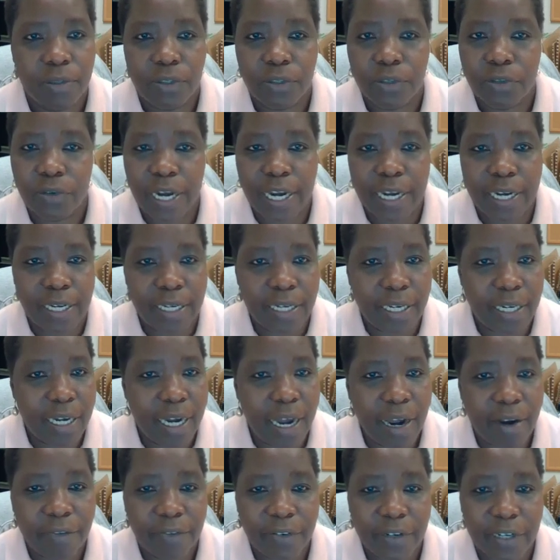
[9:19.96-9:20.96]
trained in
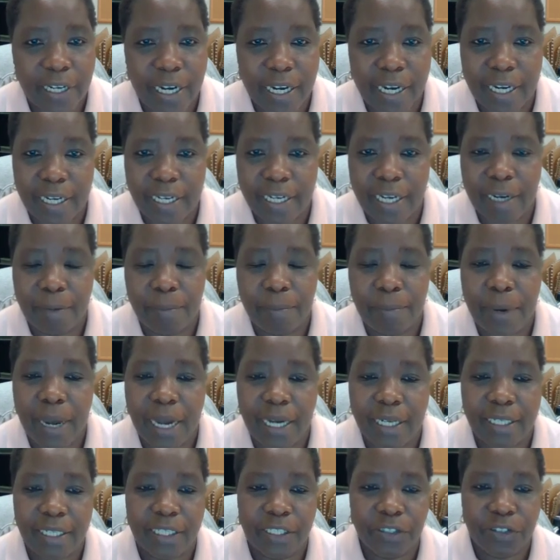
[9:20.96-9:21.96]
Africa and then
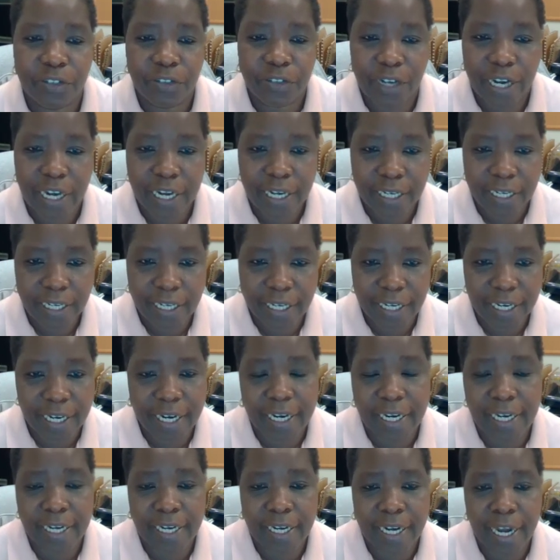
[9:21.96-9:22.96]
partly trained here
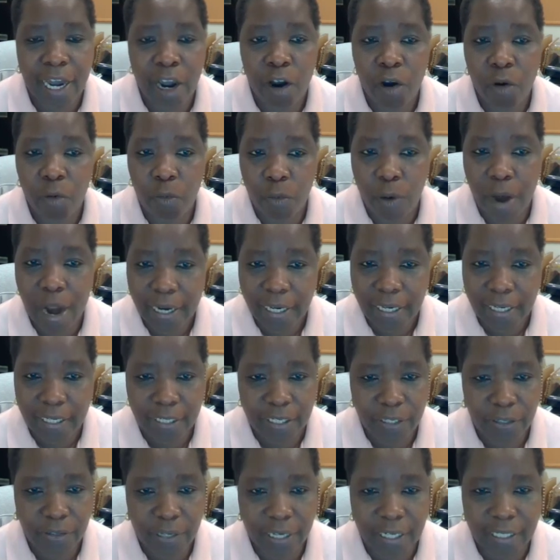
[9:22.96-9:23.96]
and now work in
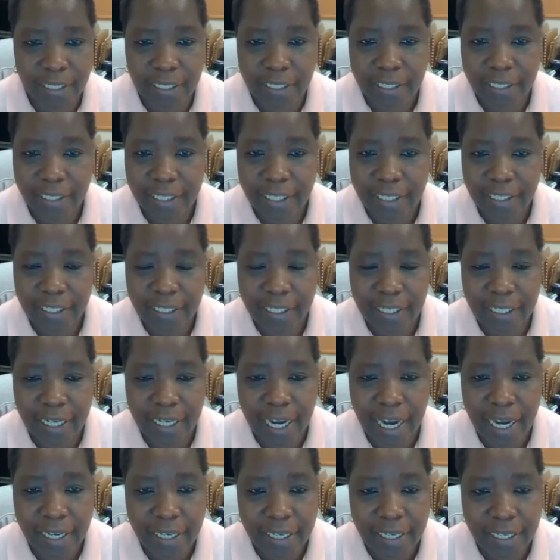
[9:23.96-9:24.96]
the United States and
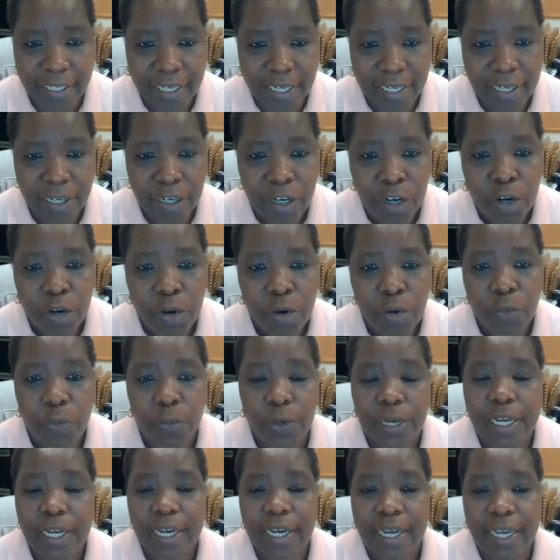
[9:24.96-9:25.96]
Canada,
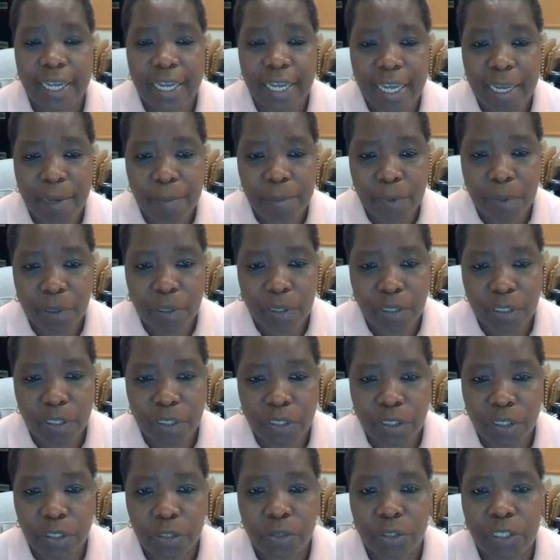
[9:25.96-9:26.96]
we are able
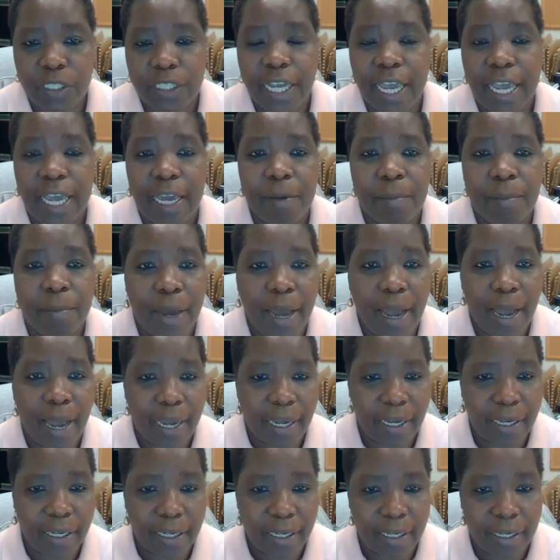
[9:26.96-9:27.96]
to take back,
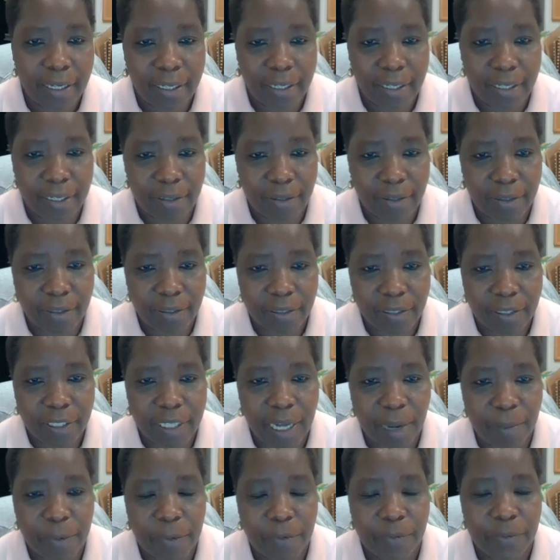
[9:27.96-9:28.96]

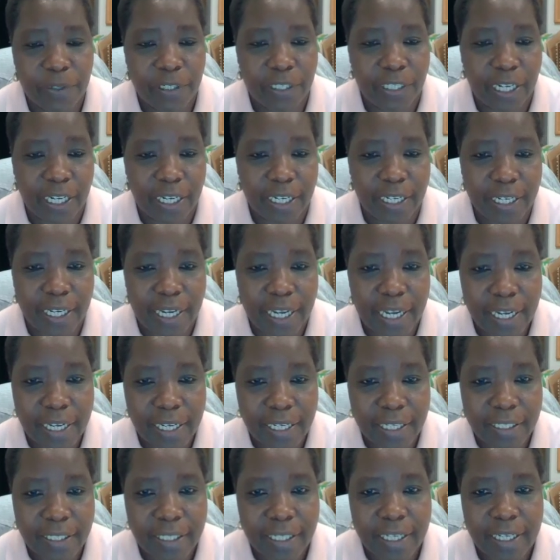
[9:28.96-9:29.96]
some of the
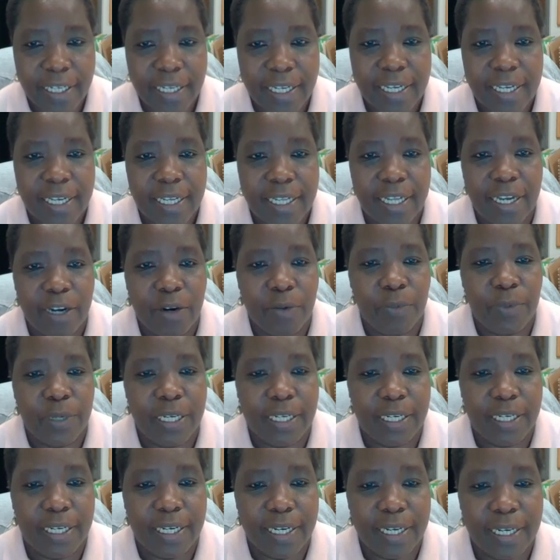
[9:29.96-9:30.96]
techniques that we
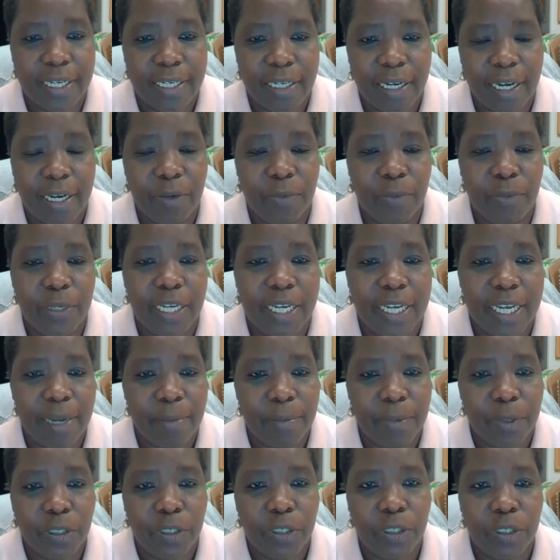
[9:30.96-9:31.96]
learn, and we are
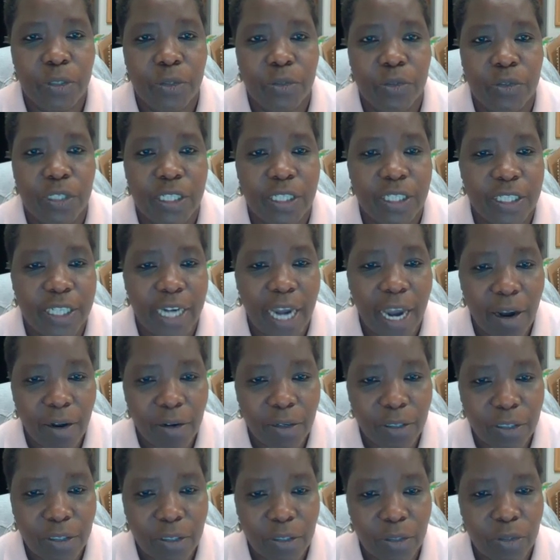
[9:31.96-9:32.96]
able to reach
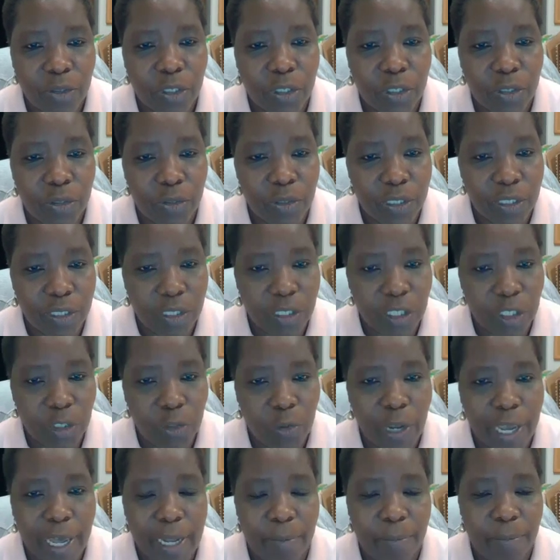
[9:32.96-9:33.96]
out to students to
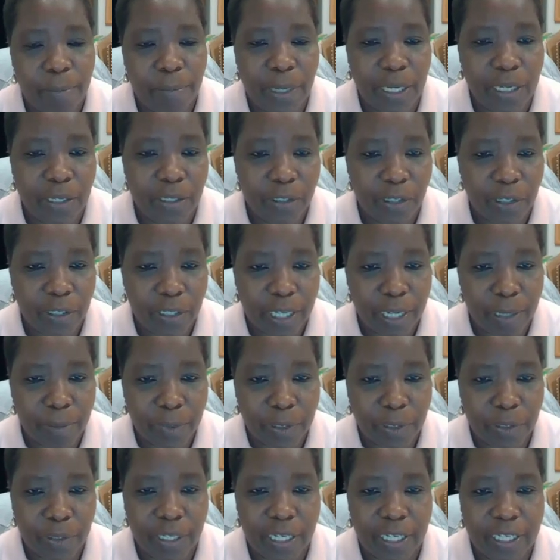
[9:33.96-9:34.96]
help mentor them
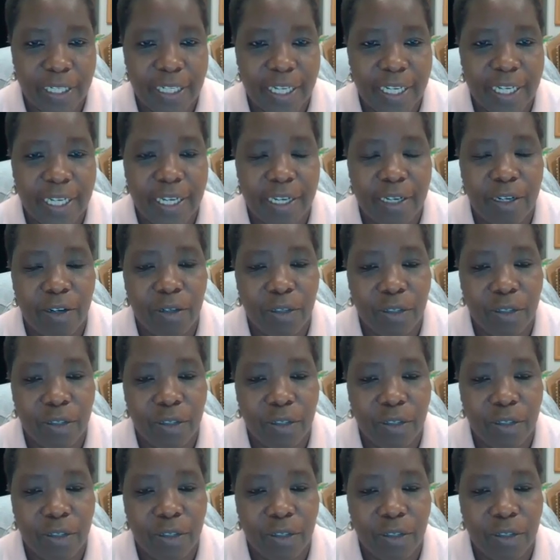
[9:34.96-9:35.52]
so that they can